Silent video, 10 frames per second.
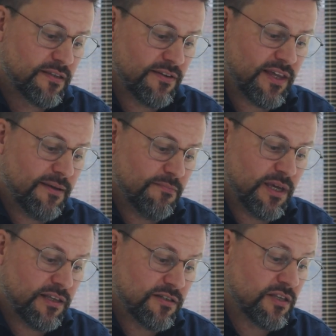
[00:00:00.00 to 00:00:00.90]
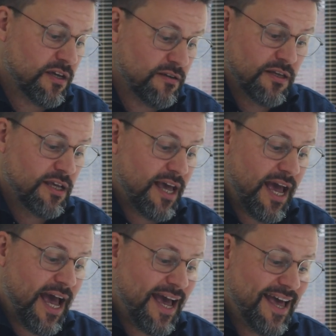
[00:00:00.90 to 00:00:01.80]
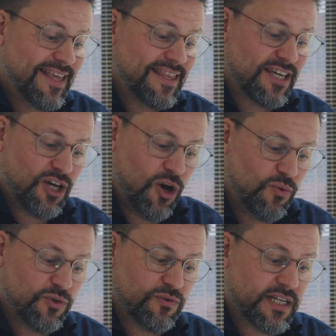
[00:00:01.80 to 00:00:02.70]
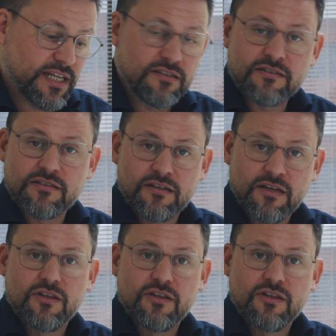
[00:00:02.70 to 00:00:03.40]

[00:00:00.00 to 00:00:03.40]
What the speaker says: Now that means that the colder it is,